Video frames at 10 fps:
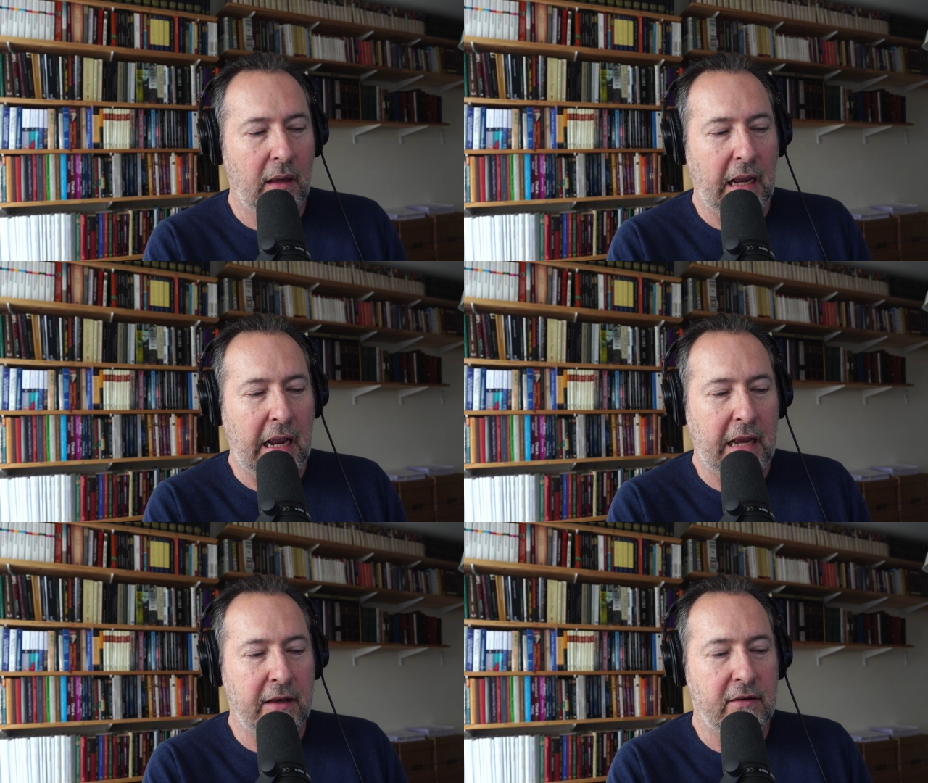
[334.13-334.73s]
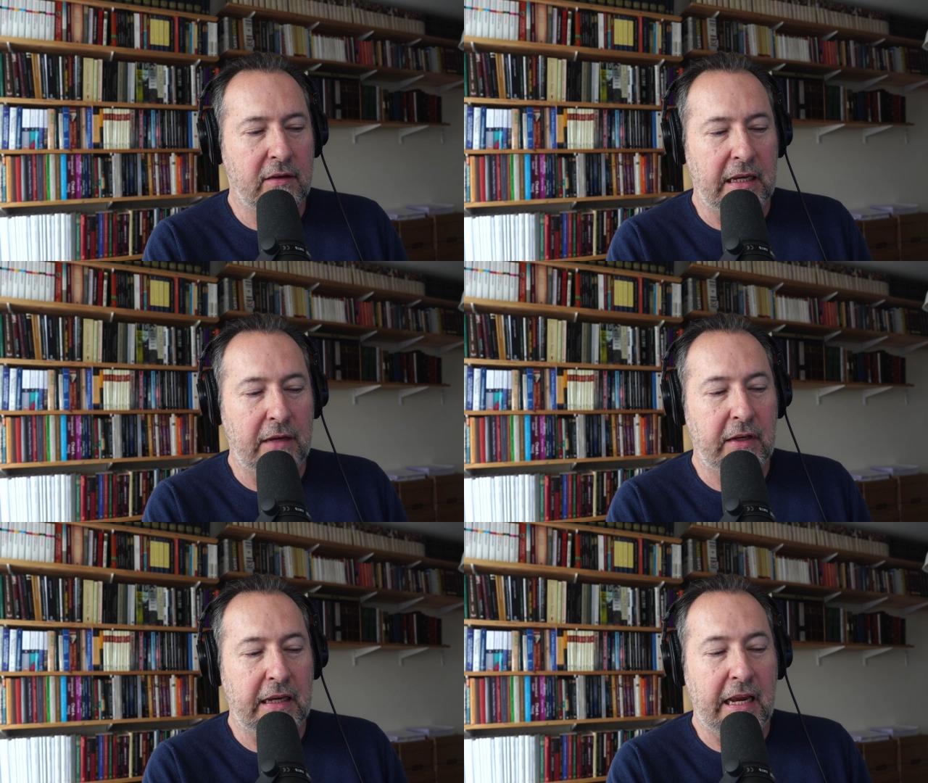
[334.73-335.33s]
And
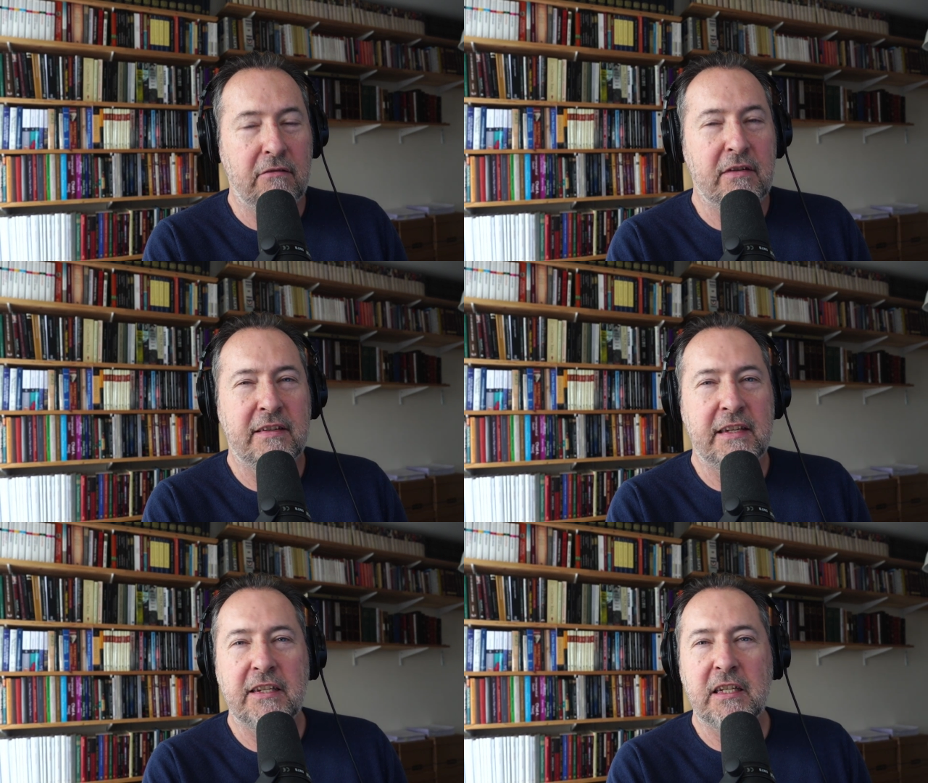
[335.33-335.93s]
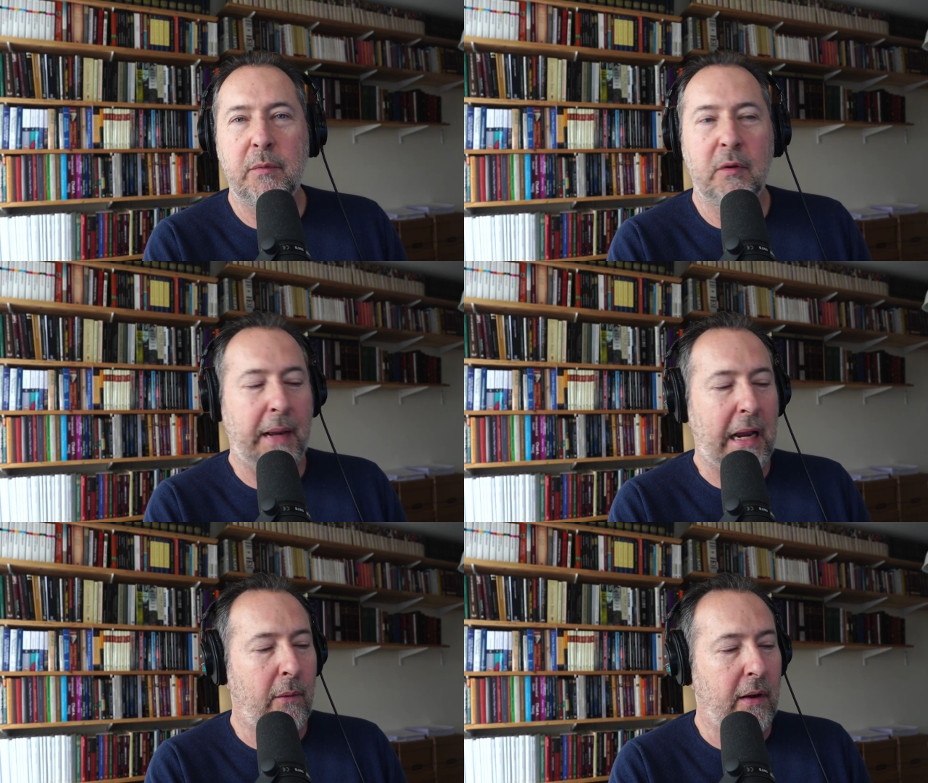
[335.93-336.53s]
giving irresistible
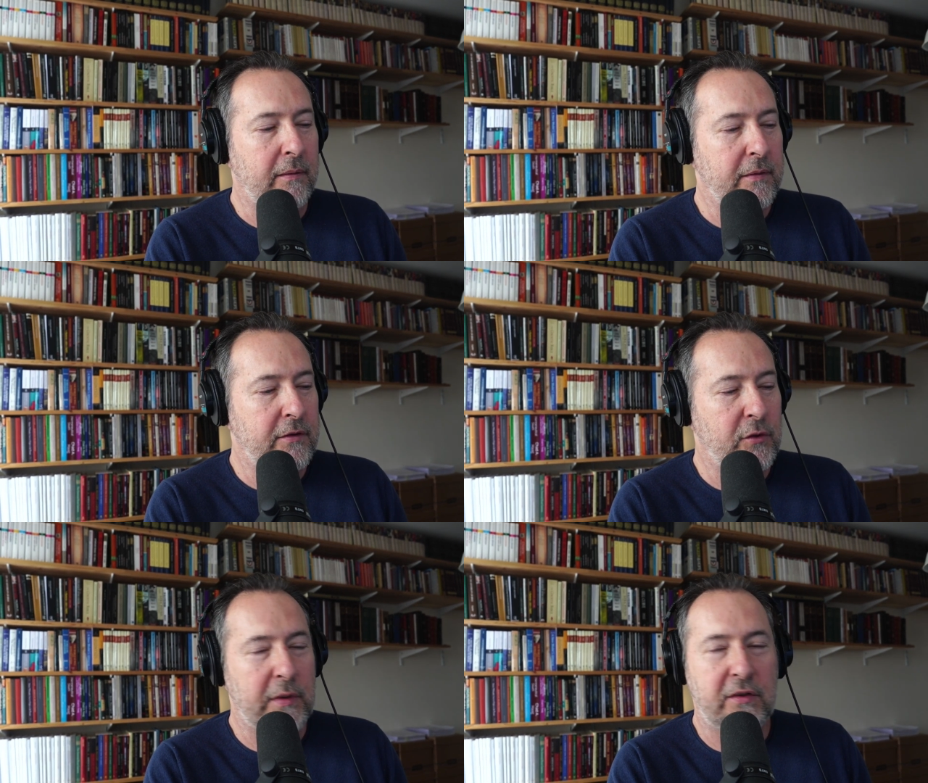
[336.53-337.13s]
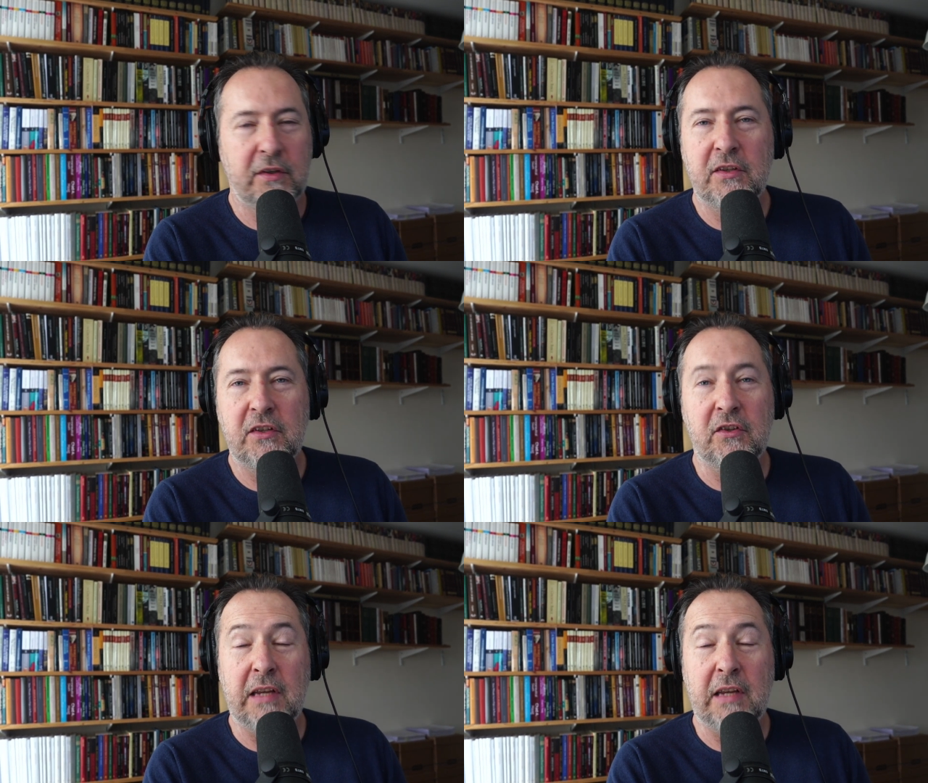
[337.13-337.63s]
power to its decisions.